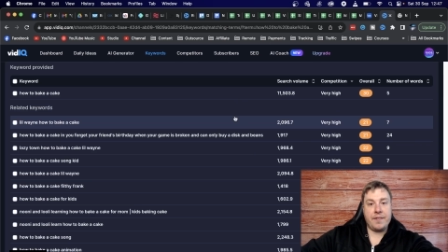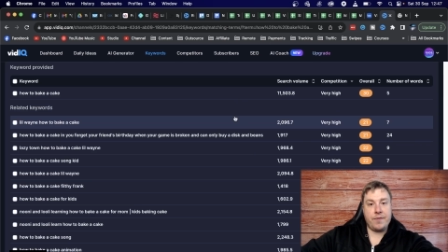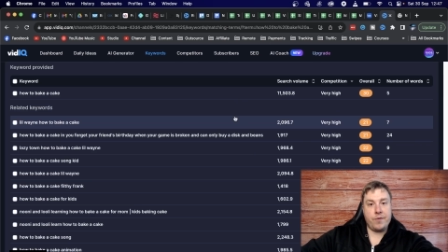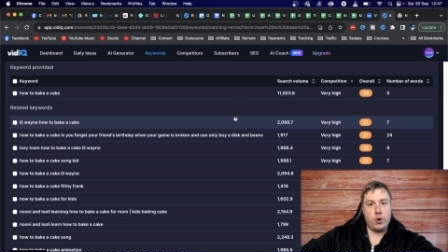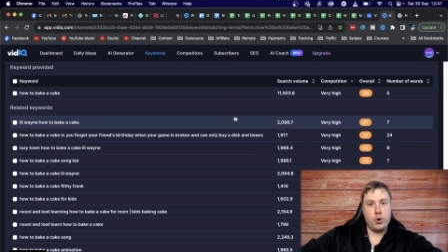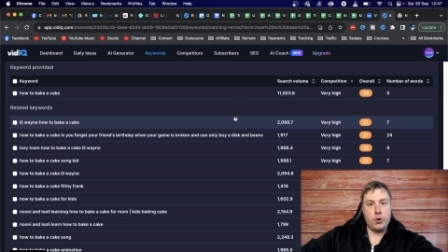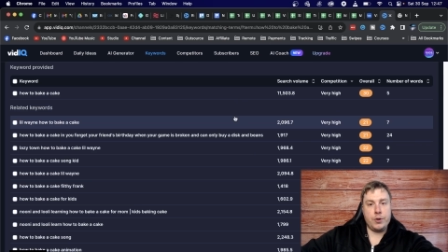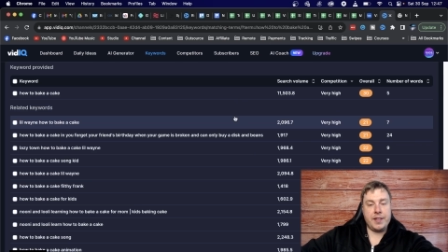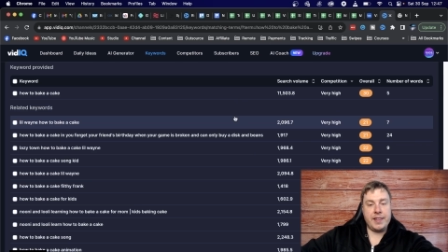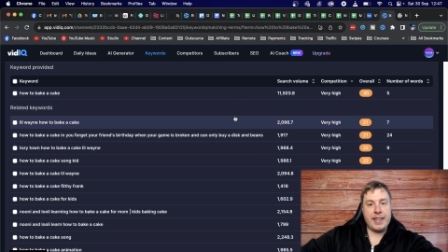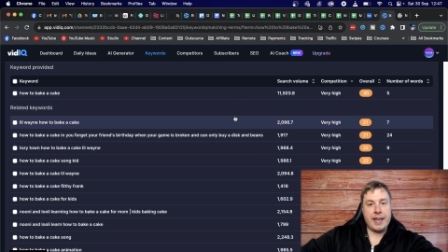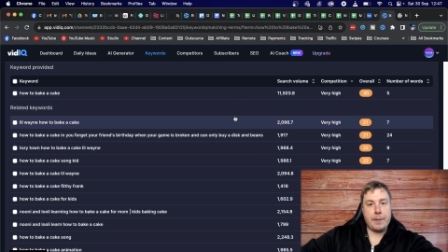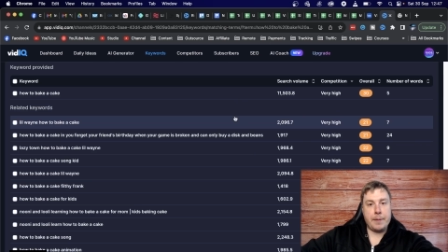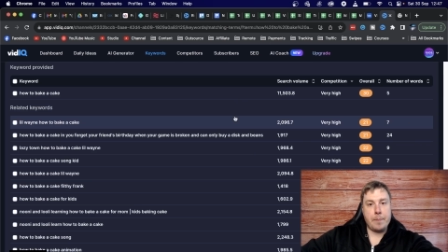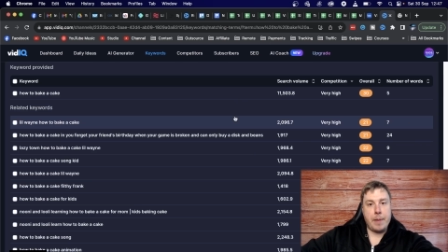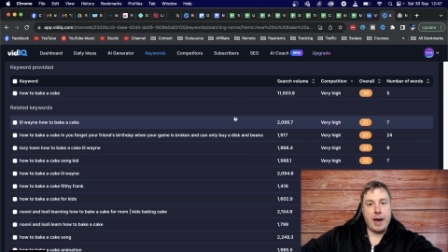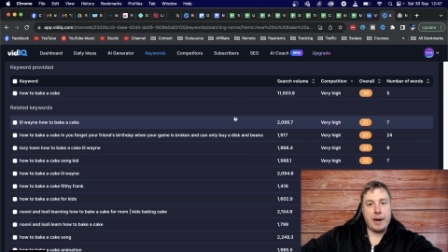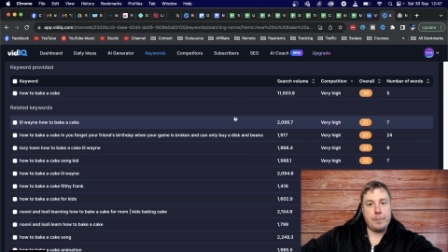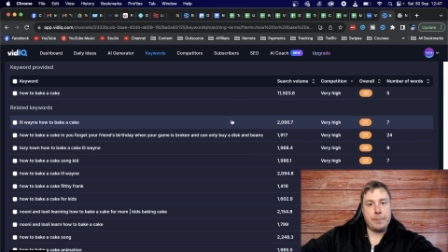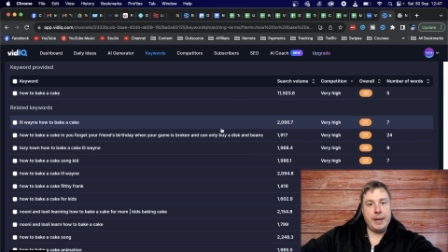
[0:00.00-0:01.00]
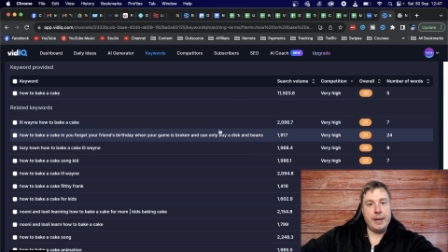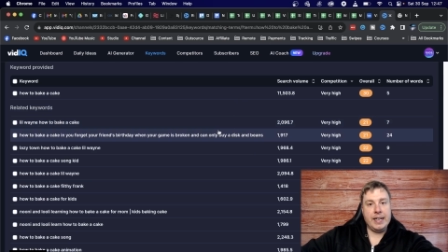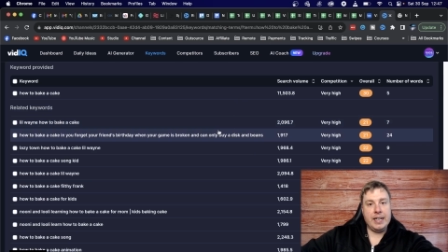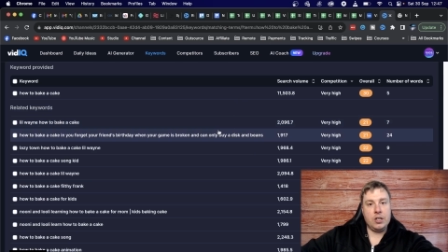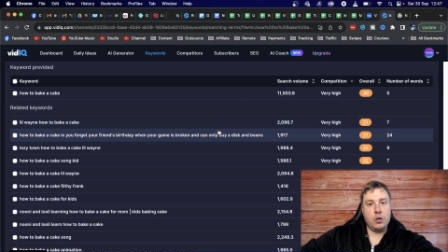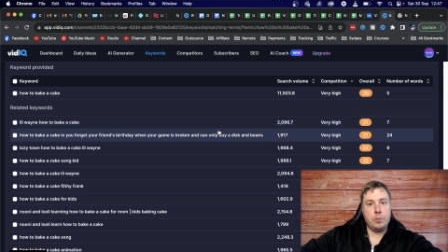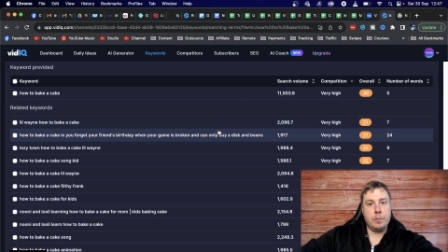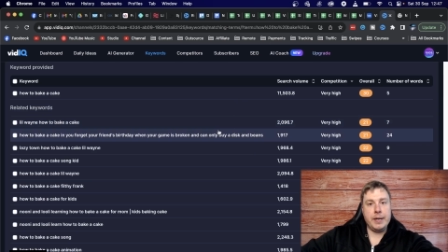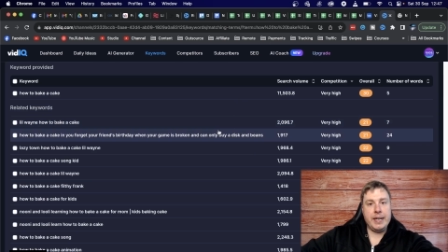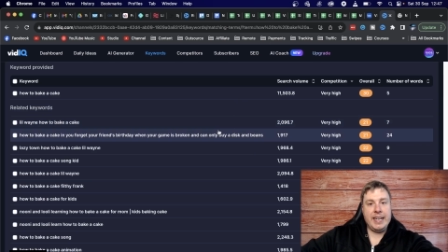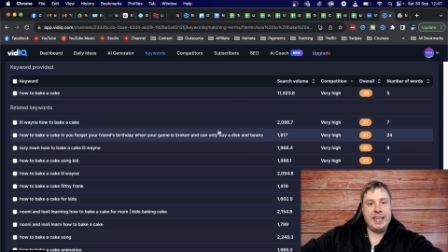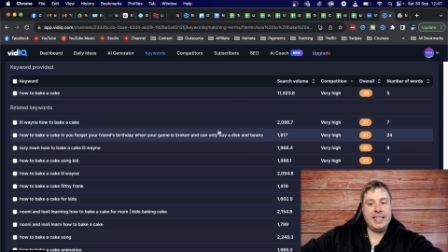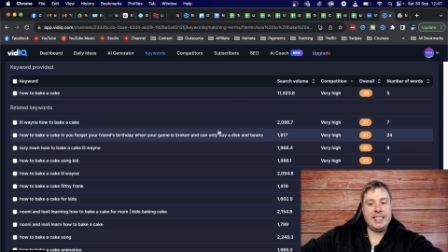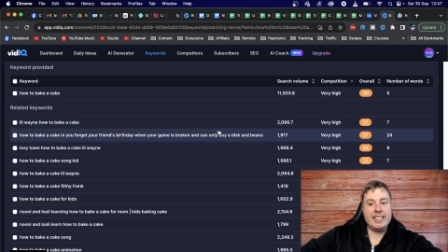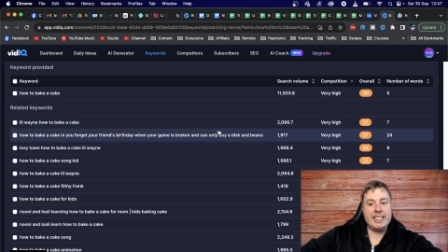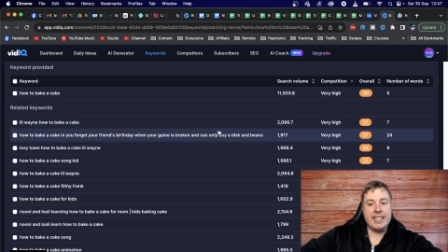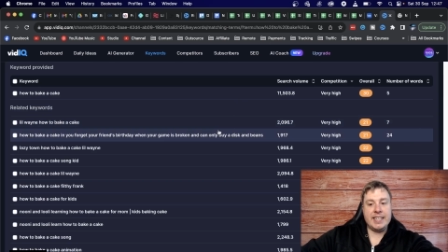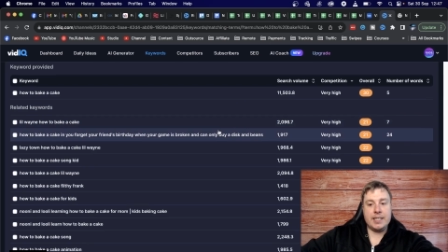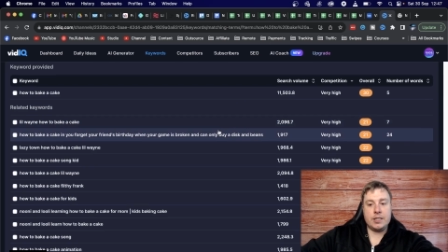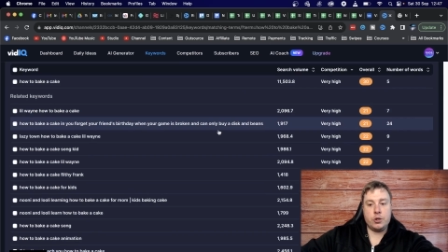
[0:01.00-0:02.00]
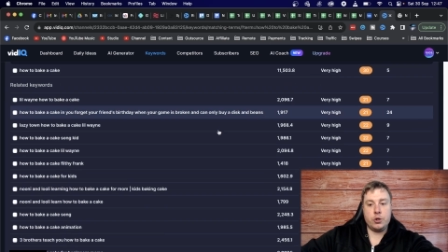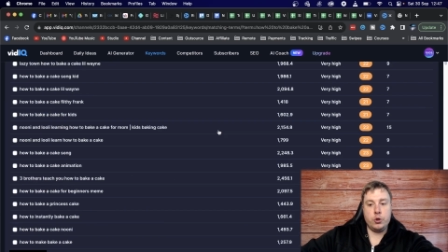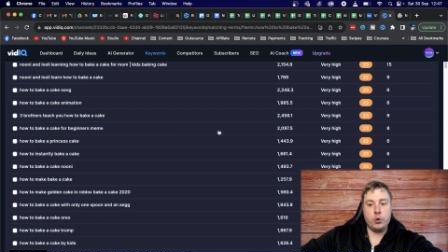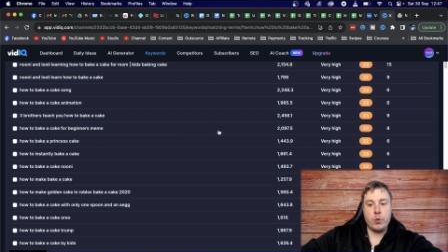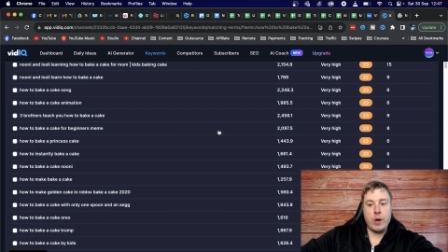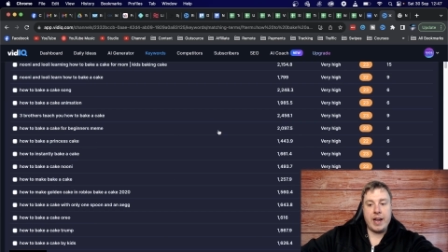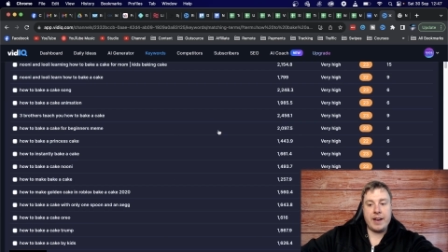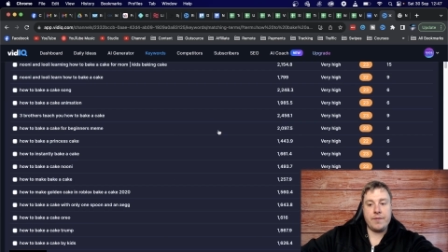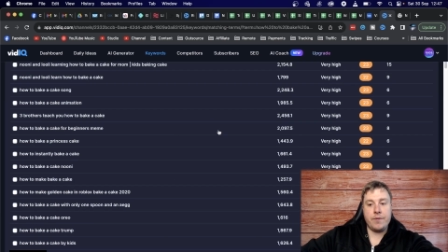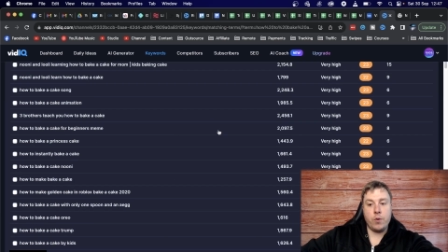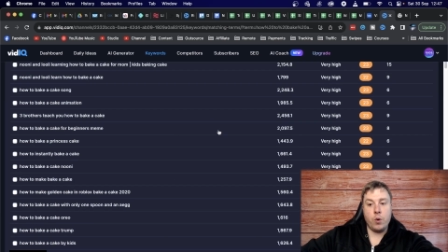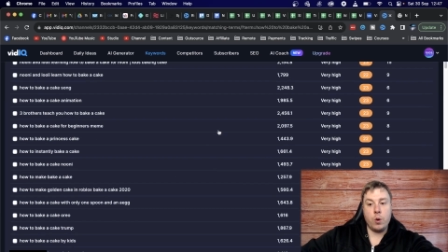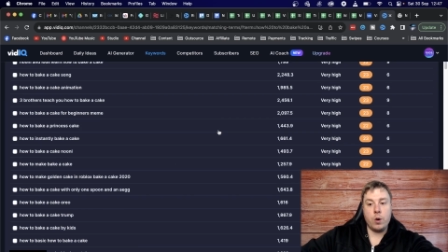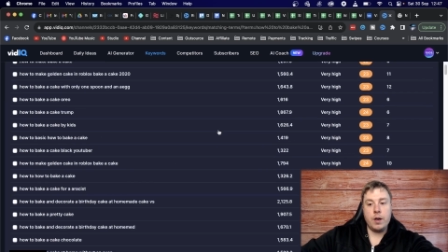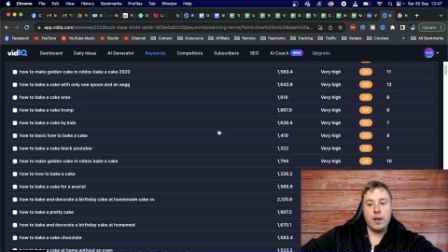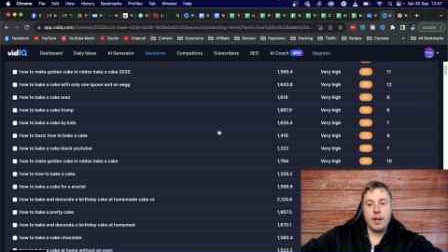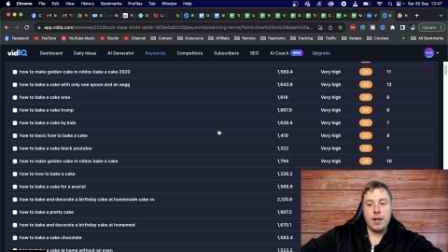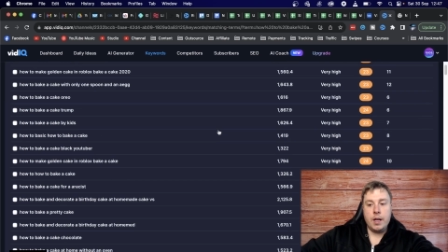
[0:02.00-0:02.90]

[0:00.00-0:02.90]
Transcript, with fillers: fruit that might be a little bit easier to rank for.